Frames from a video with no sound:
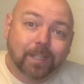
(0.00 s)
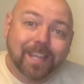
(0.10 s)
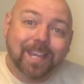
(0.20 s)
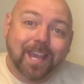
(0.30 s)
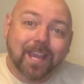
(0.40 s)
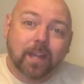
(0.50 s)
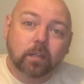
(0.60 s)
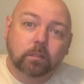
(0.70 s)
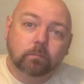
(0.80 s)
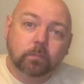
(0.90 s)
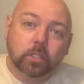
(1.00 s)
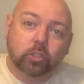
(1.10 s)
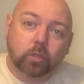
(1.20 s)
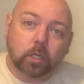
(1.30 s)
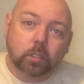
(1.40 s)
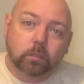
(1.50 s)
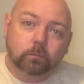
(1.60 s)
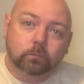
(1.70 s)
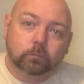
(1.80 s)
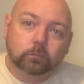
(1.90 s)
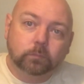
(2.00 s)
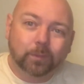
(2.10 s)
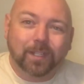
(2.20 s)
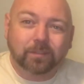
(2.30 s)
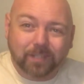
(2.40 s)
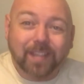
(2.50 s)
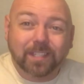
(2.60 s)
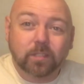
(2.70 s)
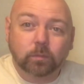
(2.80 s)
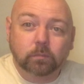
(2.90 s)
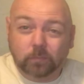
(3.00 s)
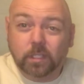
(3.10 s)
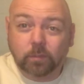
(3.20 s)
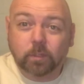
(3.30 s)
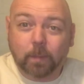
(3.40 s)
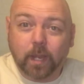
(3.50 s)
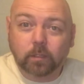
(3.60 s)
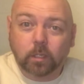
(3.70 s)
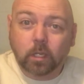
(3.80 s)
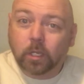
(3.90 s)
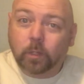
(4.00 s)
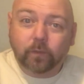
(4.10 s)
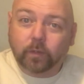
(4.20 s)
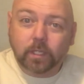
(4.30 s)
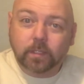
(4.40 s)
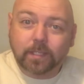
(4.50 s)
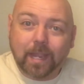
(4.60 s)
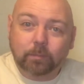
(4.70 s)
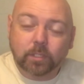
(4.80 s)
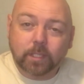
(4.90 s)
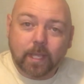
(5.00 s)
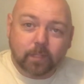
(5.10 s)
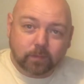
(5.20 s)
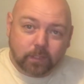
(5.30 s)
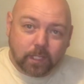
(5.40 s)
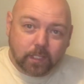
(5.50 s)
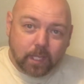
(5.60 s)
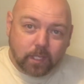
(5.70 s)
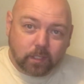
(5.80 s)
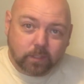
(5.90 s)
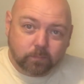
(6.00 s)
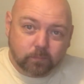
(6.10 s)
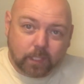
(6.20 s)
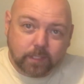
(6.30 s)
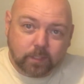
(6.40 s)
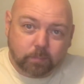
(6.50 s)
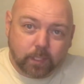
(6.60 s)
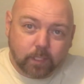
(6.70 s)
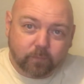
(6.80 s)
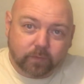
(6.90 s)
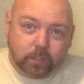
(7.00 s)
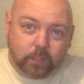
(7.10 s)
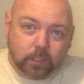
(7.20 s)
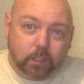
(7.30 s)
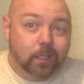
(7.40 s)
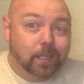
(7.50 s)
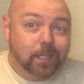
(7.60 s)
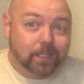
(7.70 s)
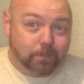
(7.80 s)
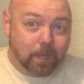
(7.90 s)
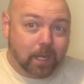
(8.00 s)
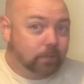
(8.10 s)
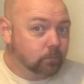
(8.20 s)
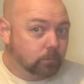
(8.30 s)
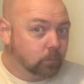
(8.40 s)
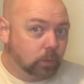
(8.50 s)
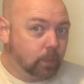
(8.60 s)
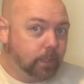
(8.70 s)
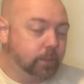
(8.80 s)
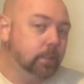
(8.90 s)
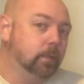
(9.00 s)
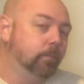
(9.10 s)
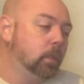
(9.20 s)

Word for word: He had this truck. Well, not this one, because this one's mine. I've already established that. King Chaos license plate up front there. Mine. Nobody else's.